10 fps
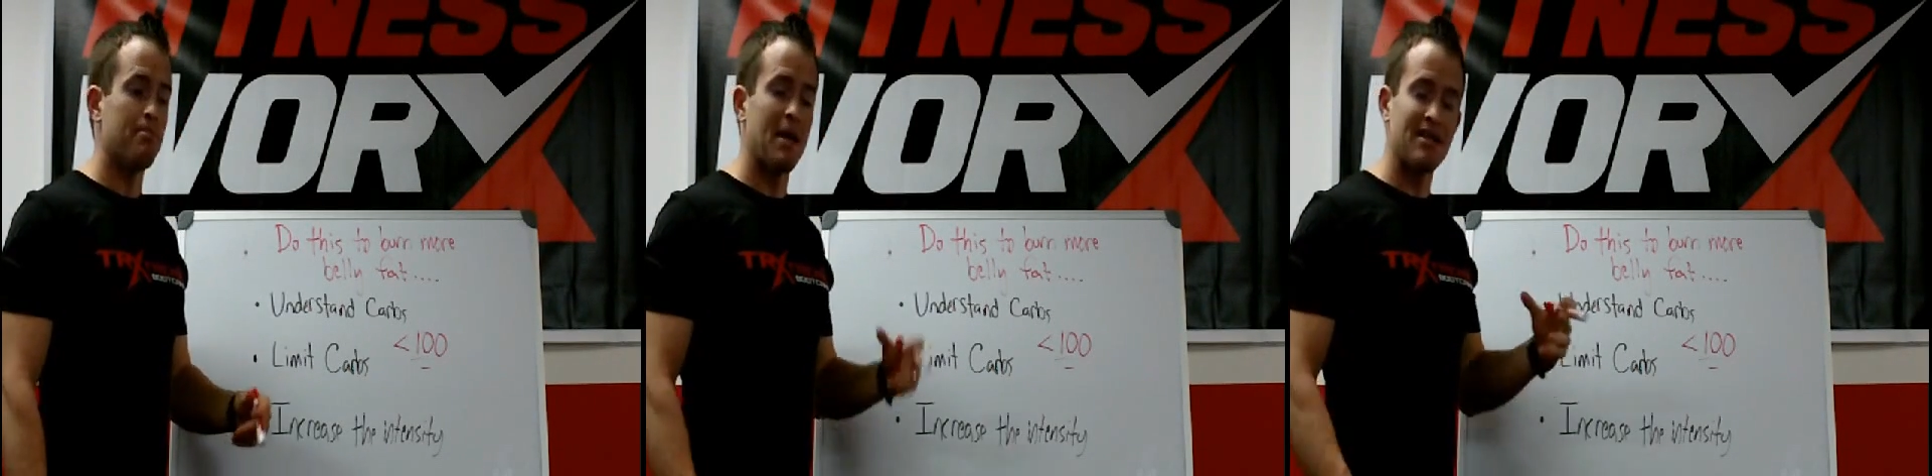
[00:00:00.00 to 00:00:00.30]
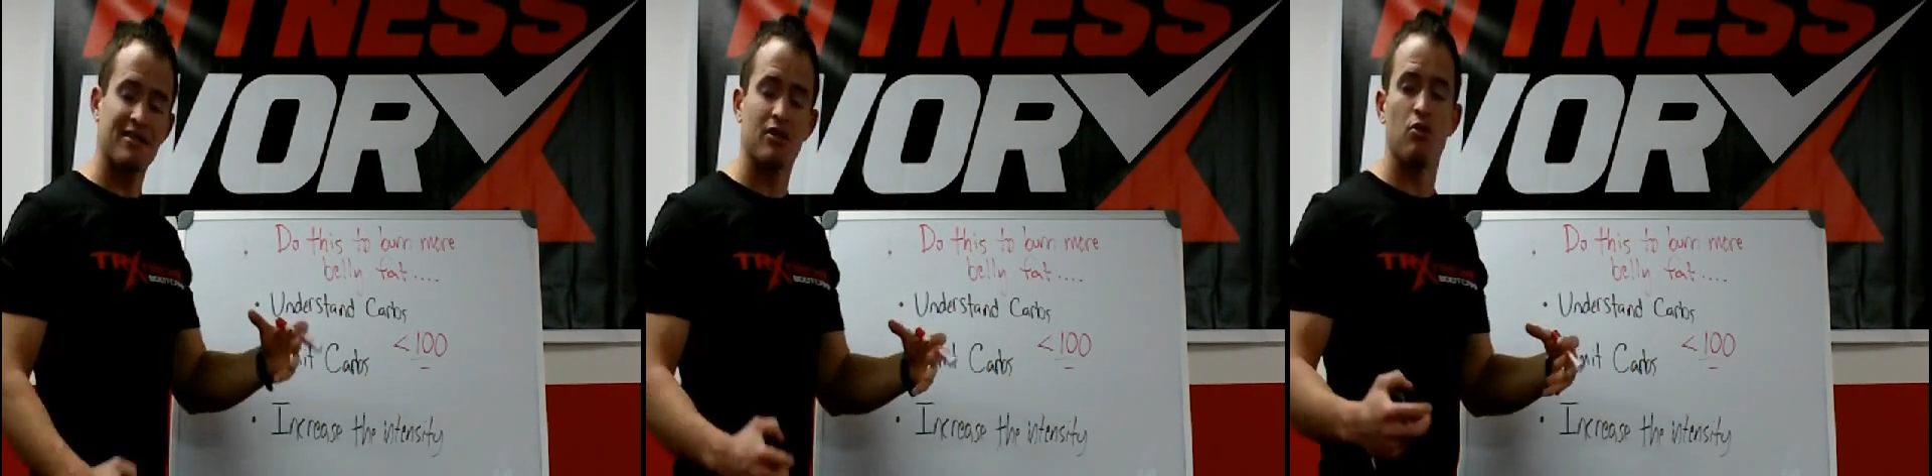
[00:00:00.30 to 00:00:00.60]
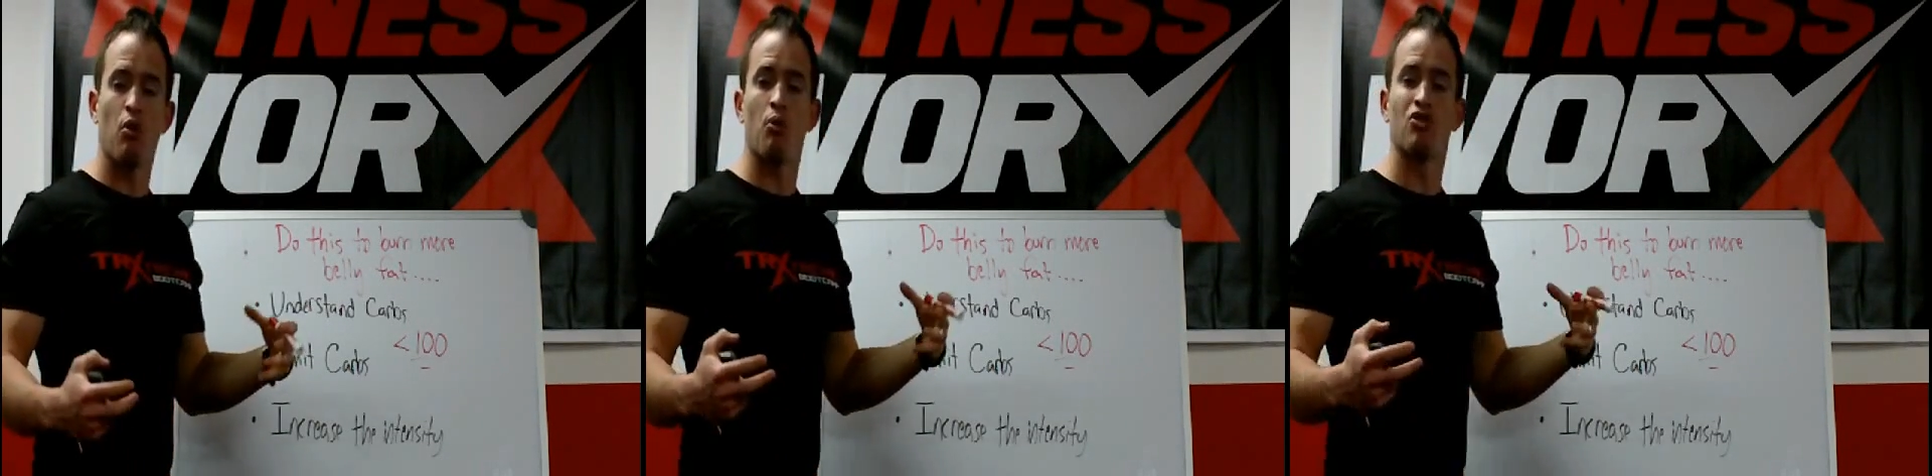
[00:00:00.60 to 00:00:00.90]
Basically,
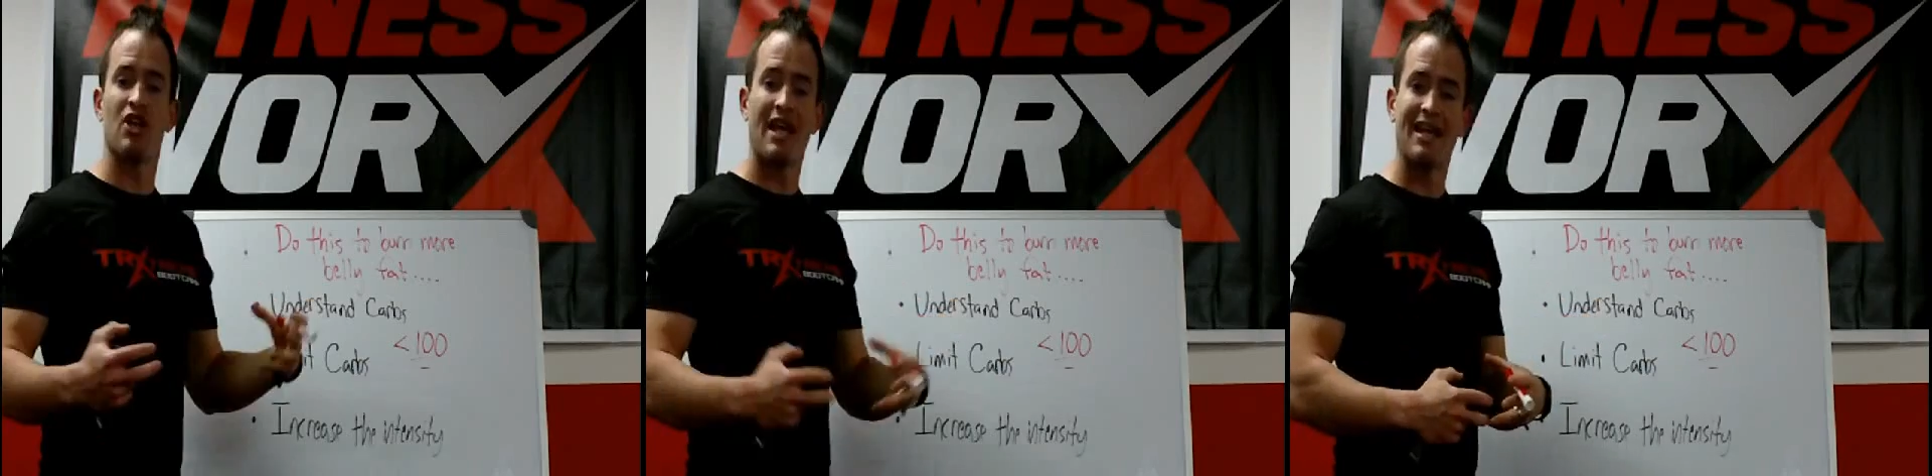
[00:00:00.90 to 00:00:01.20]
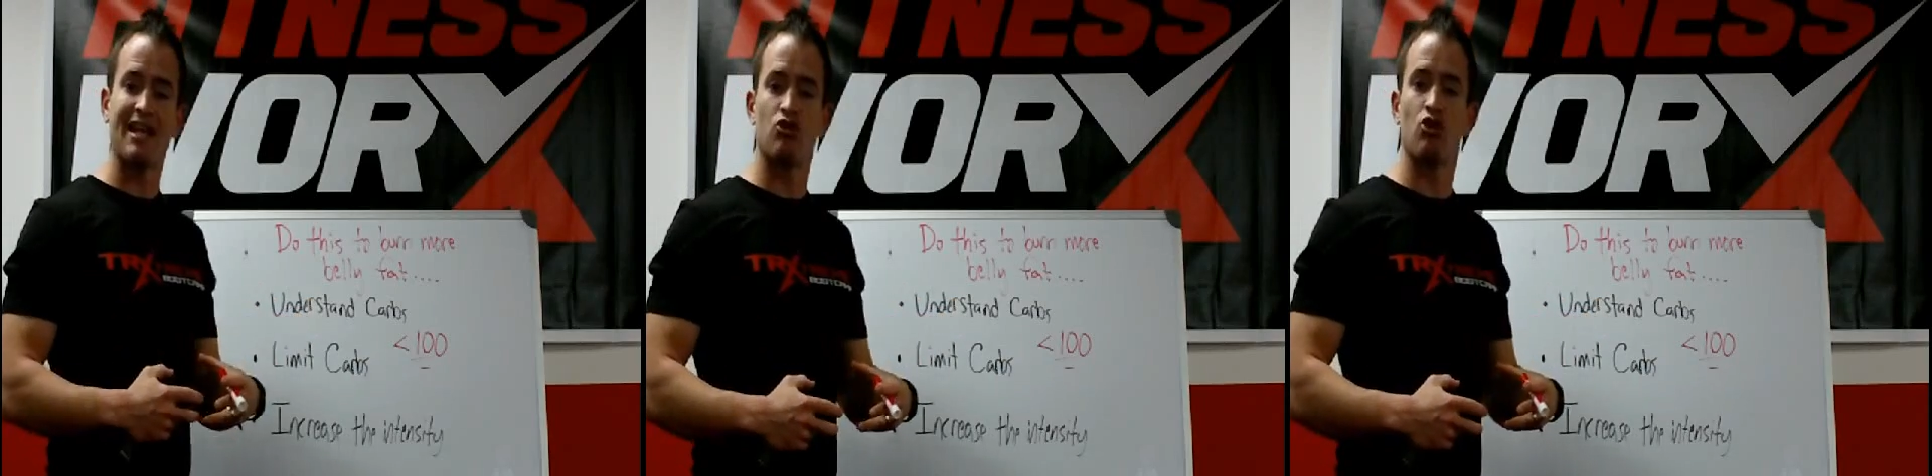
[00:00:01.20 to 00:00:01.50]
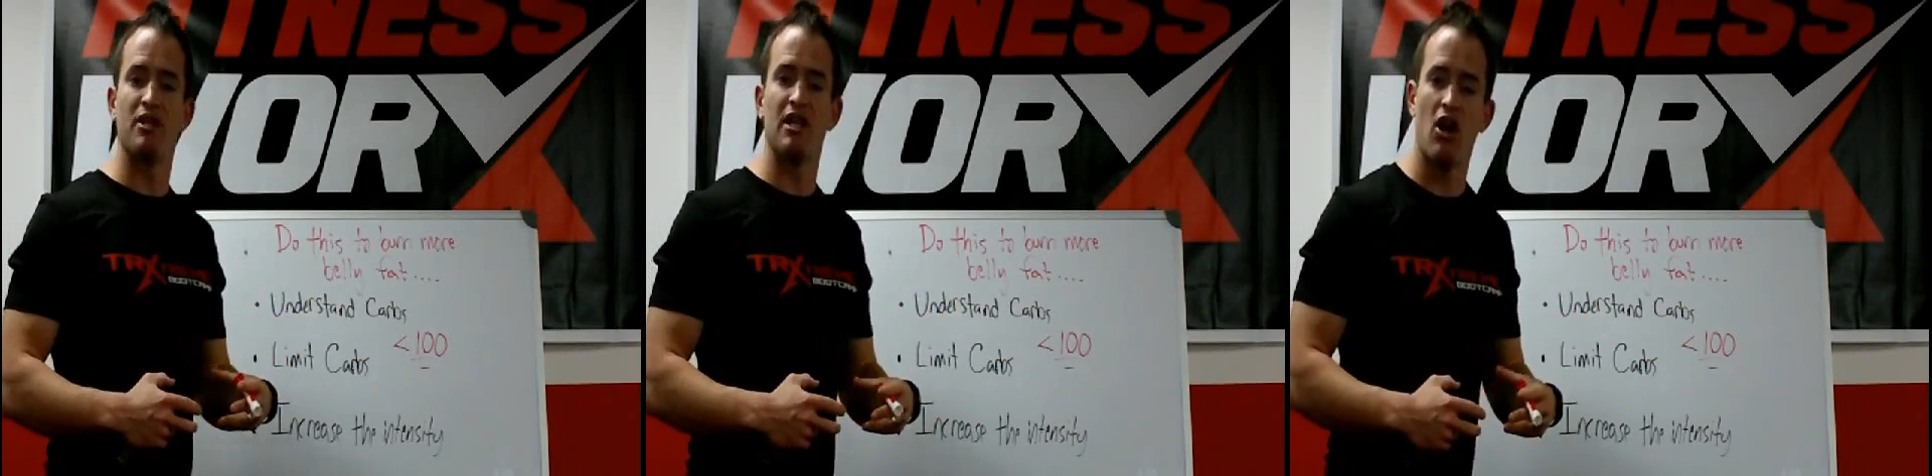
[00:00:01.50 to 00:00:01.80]
when we're taking in
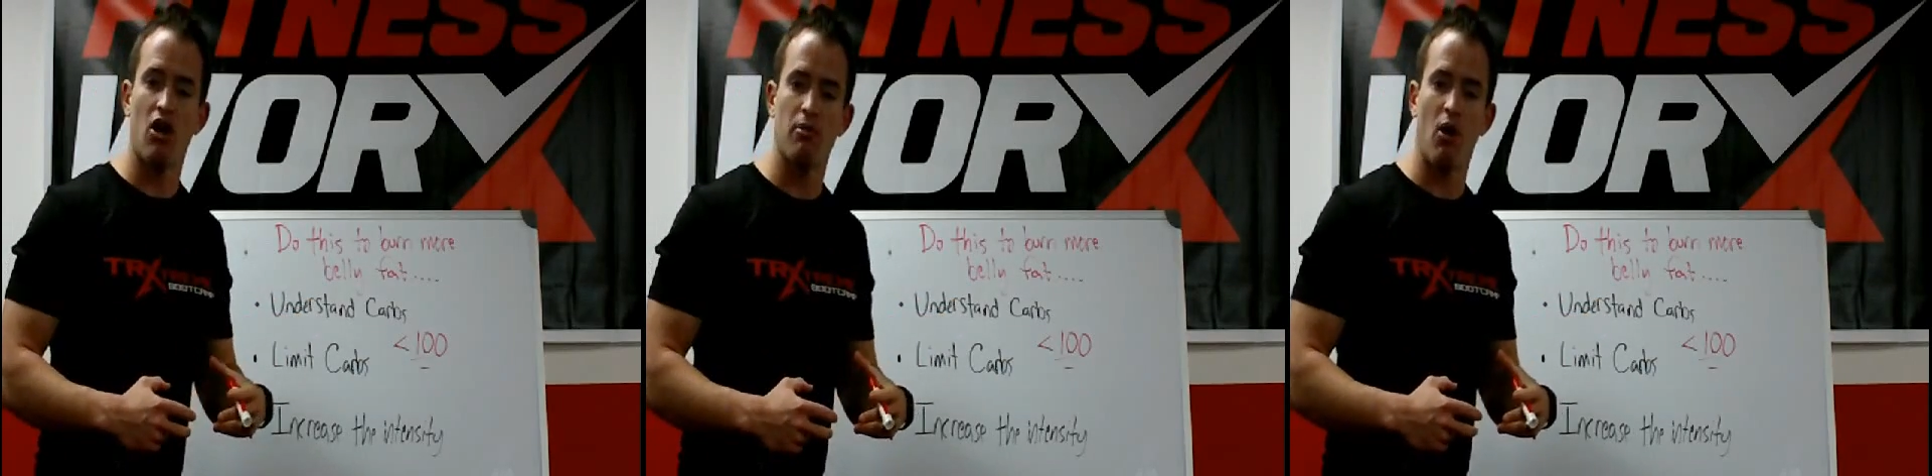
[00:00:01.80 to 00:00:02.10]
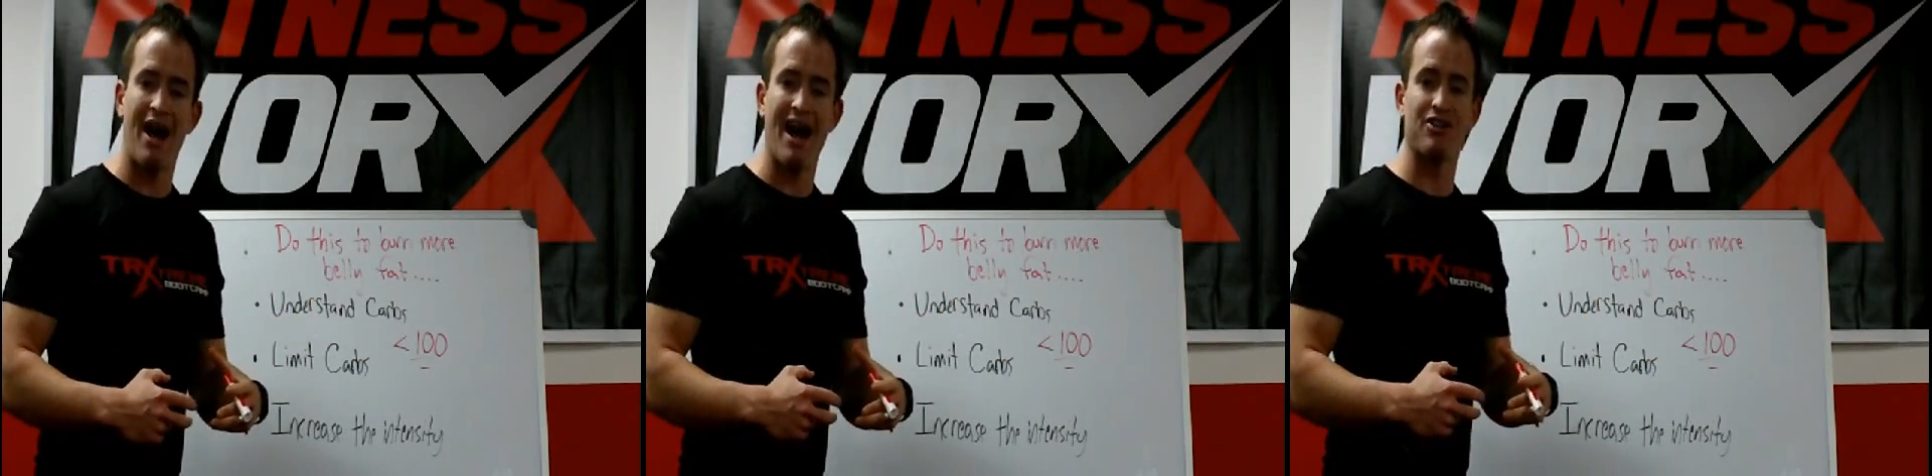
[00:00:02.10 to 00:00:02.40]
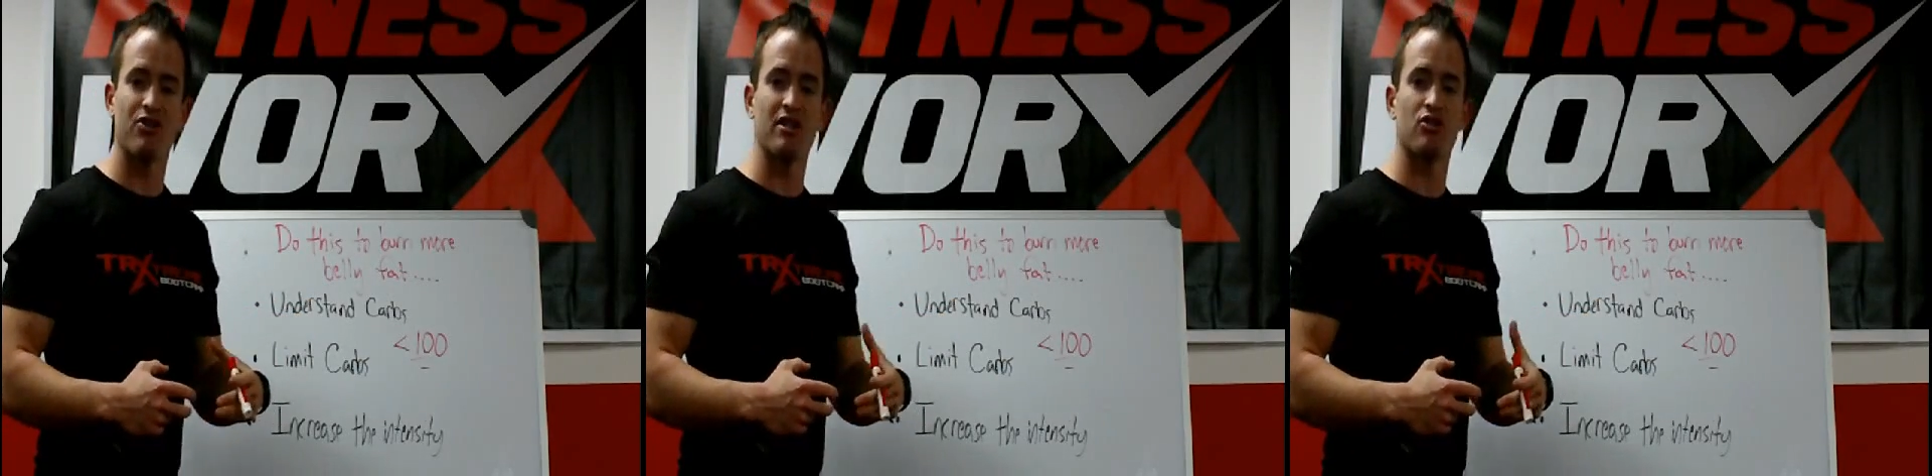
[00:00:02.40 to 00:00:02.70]
too many
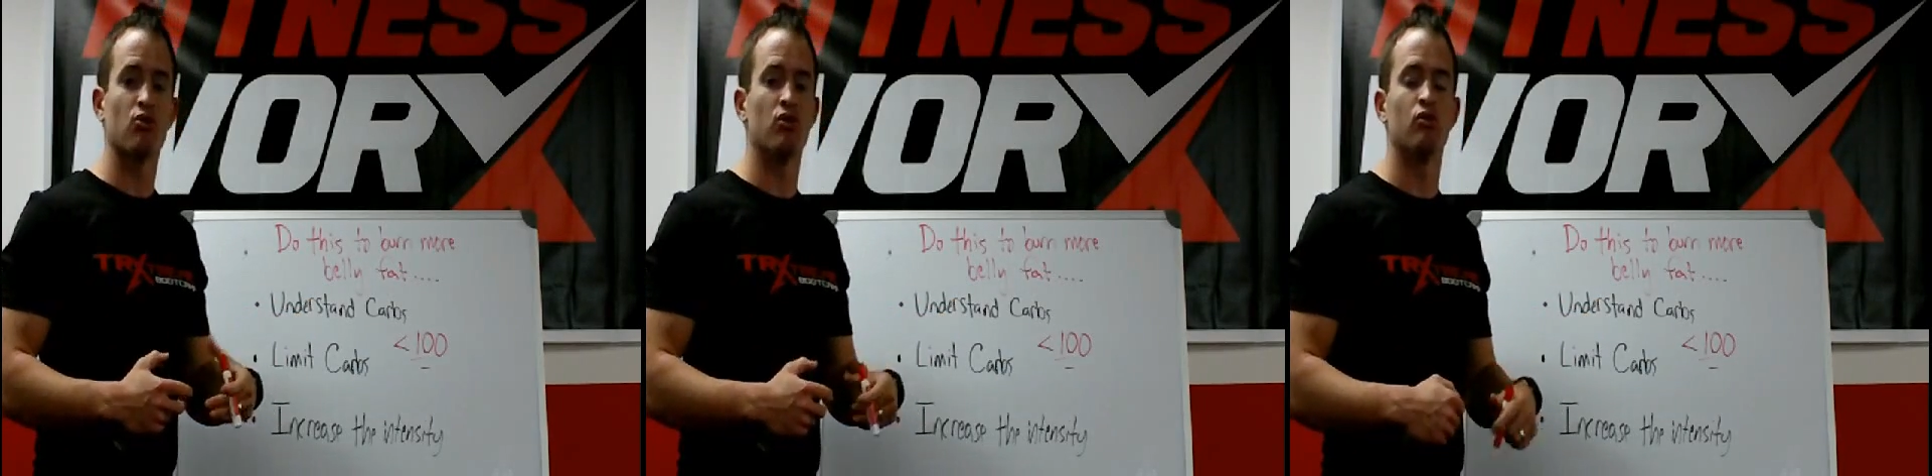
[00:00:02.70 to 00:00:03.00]
carbohydrates,